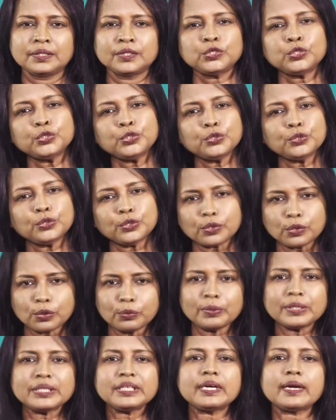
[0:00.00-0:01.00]
Do you know
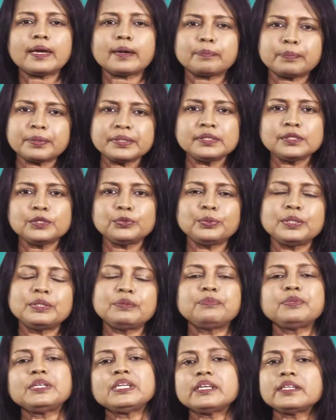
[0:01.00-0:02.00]
what happens
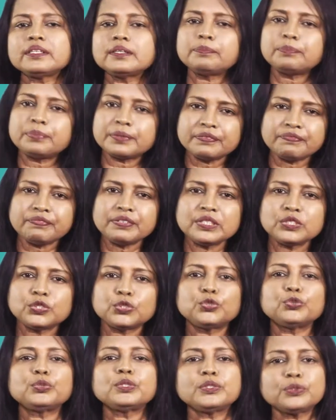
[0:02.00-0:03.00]
when we add a prefix
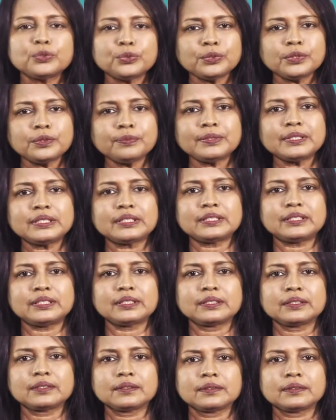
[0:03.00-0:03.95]
to a root word?